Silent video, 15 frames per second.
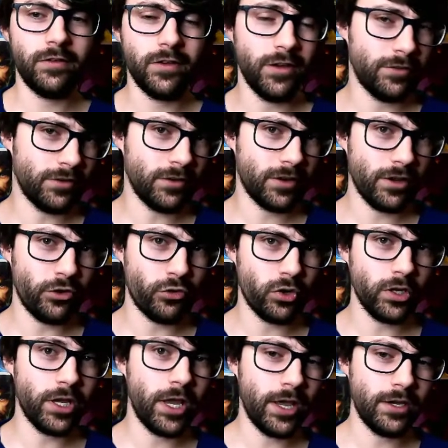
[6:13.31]
isn't going to
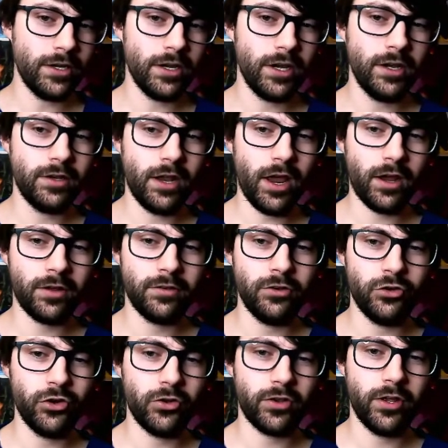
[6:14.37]
really hit any decks. You're
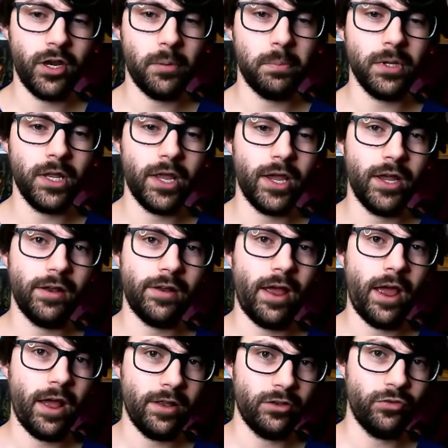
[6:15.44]
just going to play it
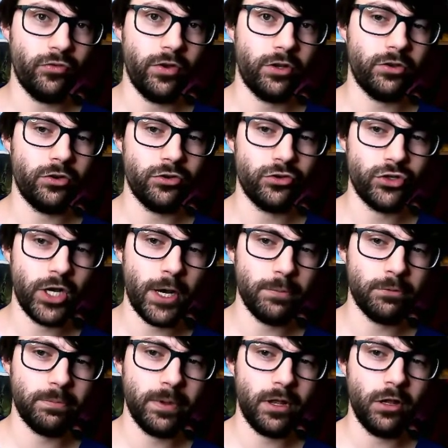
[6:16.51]
as Viktor's champ
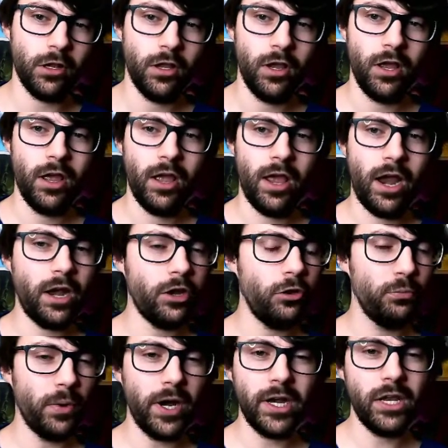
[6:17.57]
spell, and you
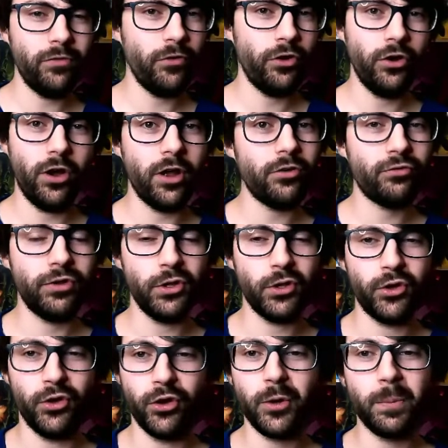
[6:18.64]
might even not feel
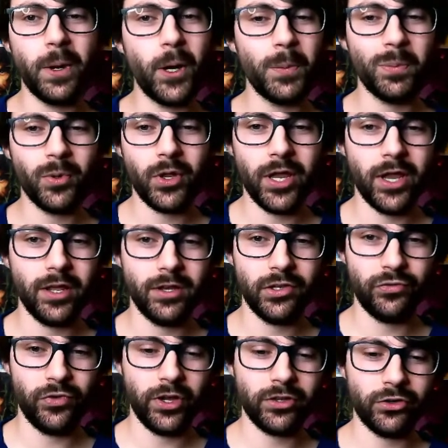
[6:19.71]
good about playing it as
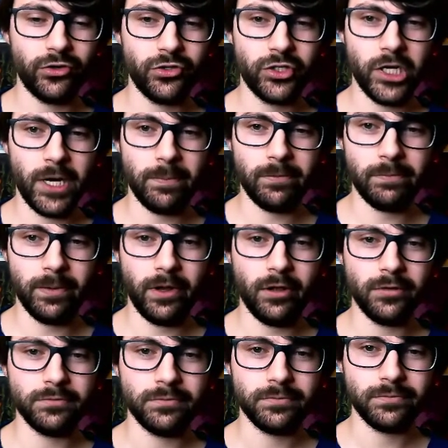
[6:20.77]
Viktor's champ
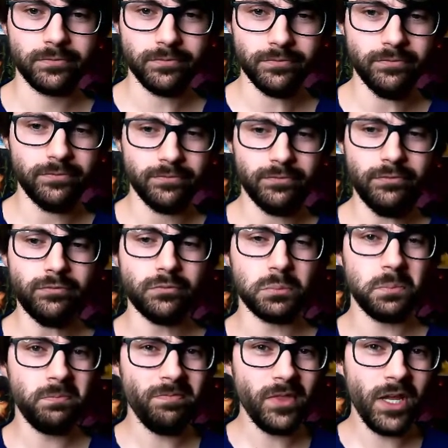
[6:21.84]
spell.
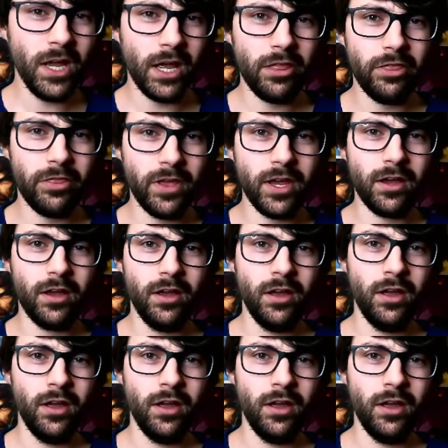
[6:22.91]
I think